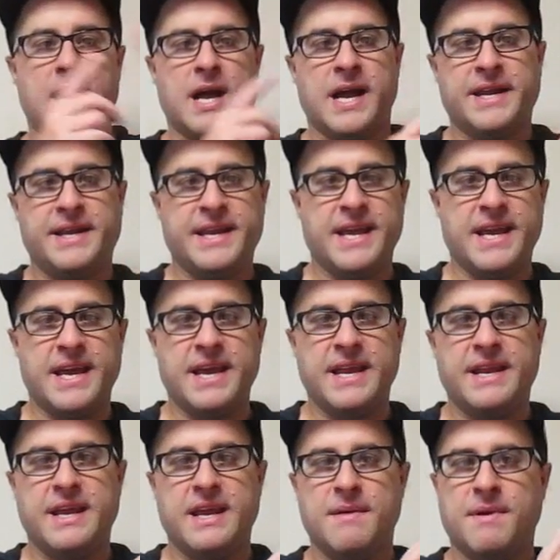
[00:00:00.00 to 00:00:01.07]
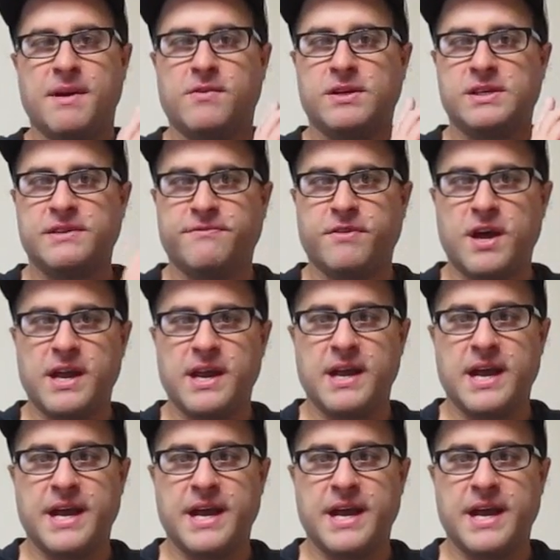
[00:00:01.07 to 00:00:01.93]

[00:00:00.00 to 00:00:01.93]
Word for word: I did, in my Christmas vlogging,